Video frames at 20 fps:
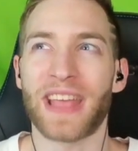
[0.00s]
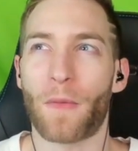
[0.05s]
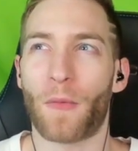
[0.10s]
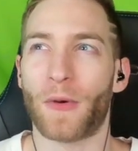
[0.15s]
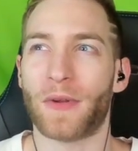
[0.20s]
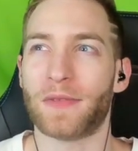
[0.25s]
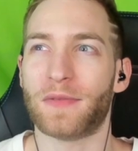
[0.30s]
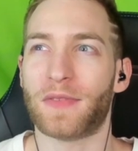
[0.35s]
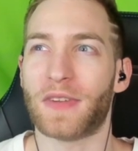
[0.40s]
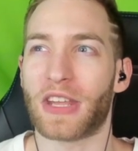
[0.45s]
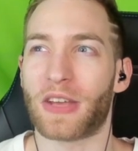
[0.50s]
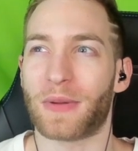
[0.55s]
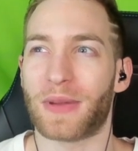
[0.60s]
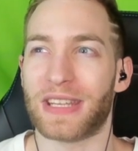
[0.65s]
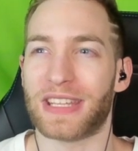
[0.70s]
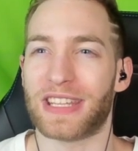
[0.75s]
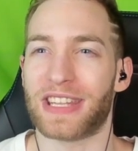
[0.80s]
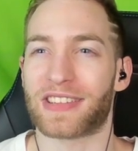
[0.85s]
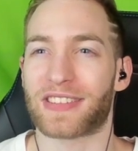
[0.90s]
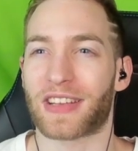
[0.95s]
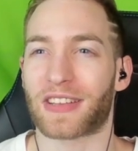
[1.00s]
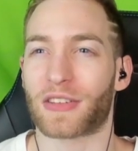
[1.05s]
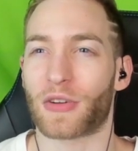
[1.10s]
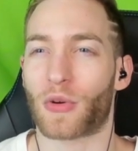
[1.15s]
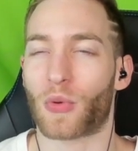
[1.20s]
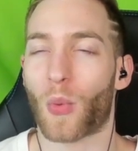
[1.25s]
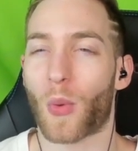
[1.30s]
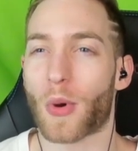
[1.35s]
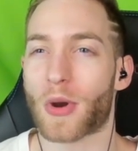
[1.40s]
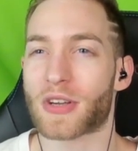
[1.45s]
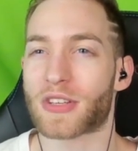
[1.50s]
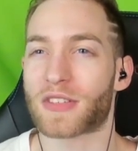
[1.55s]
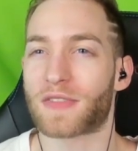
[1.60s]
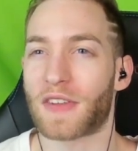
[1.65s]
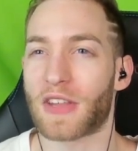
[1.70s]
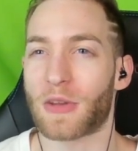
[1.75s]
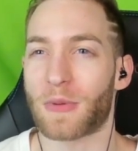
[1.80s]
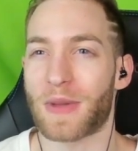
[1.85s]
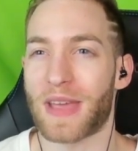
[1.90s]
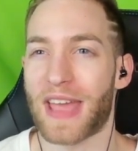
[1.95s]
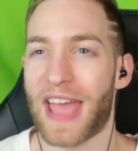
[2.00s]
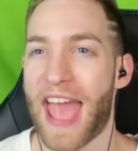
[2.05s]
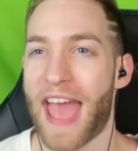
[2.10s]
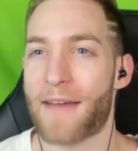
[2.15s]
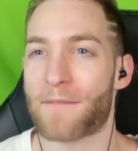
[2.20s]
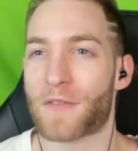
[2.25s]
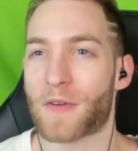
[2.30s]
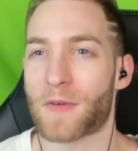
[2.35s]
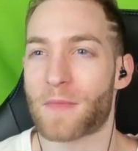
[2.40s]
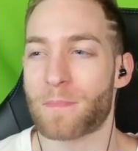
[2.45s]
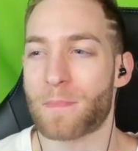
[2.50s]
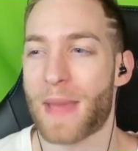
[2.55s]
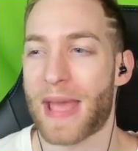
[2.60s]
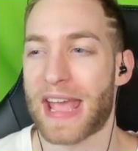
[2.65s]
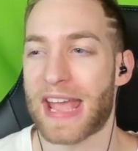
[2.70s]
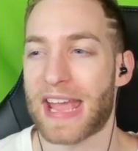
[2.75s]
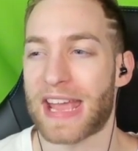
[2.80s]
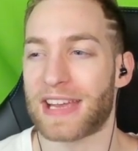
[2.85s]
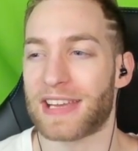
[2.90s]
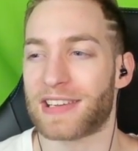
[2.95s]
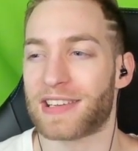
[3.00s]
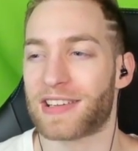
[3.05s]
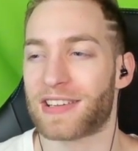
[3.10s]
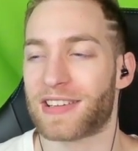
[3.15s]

that one video he does, like the worst video he ever made?